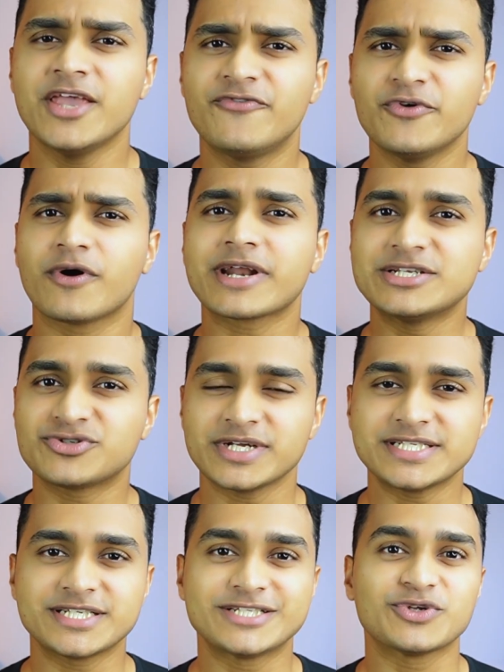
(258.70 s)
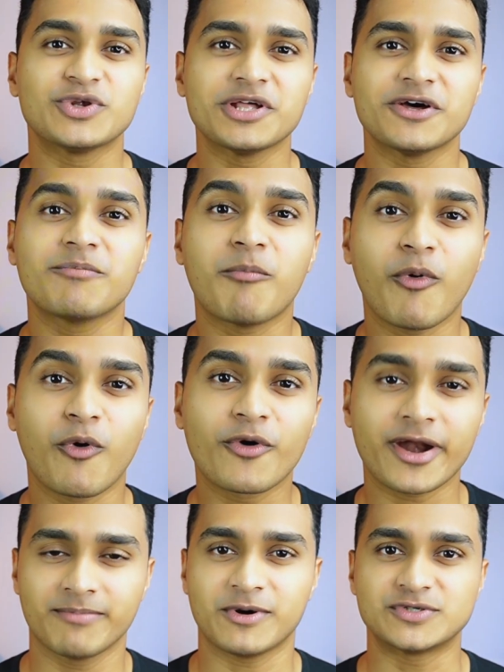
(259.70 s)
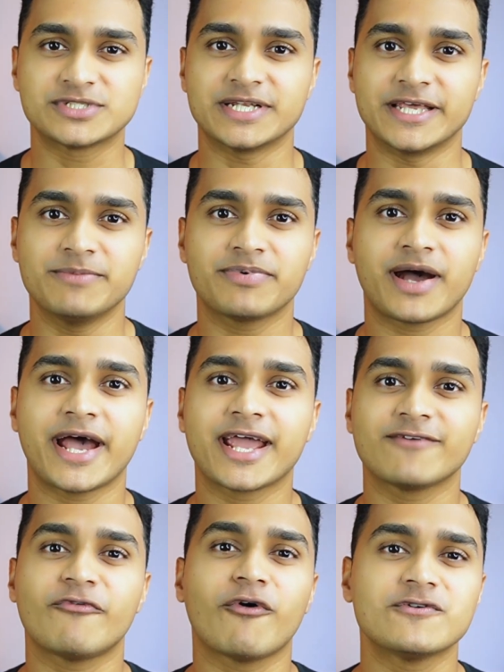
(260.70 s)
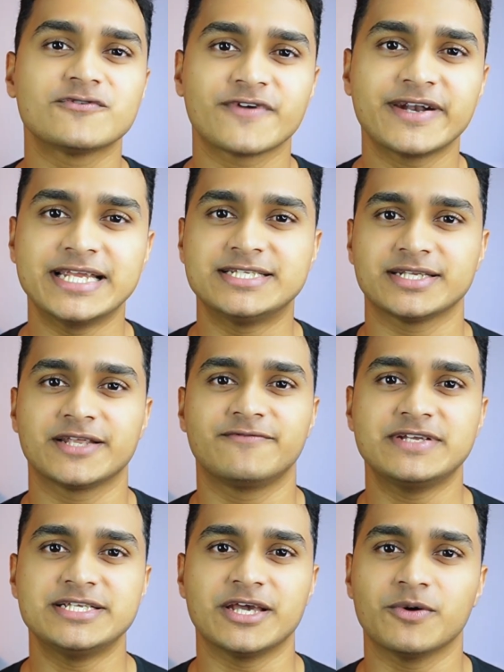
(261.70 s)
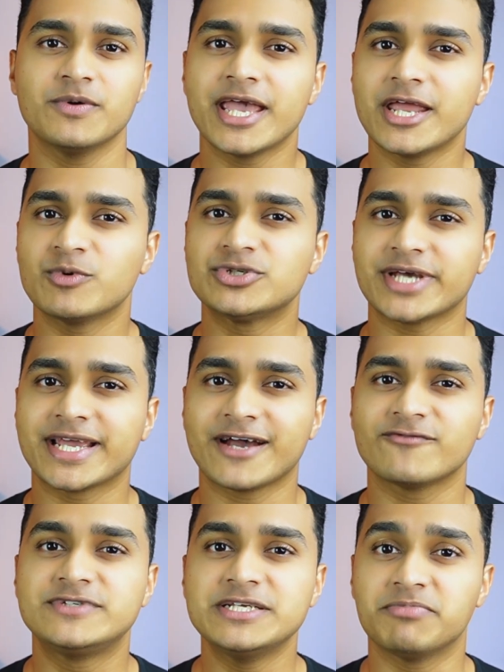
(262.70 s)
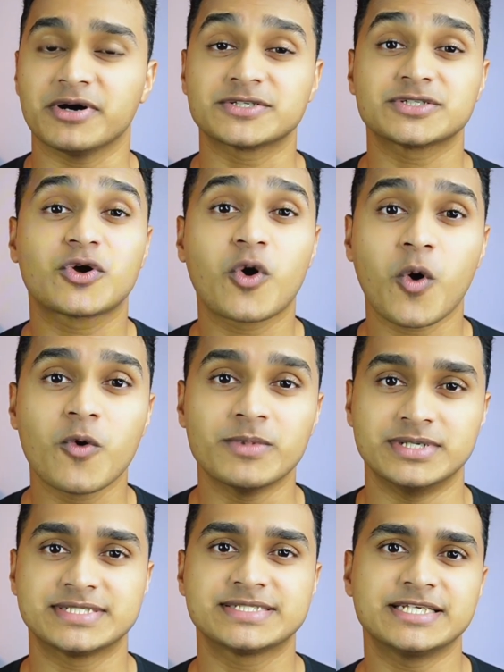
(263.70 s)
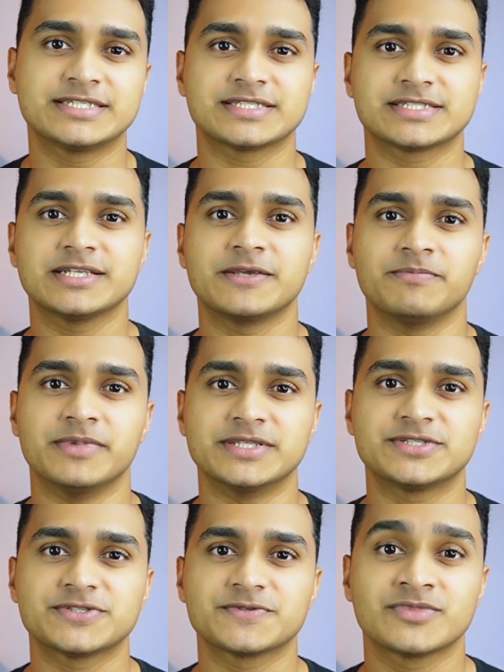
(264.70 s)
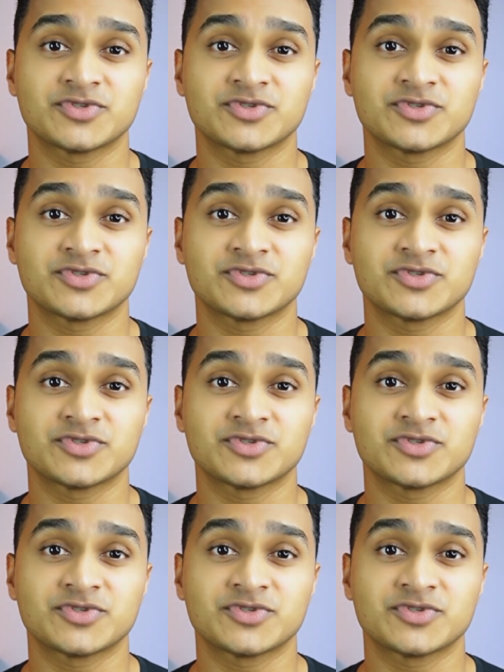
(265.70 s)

If you are interested to learn more about sleep, I have already already done a video in which I have debunked common 6 sleep myths.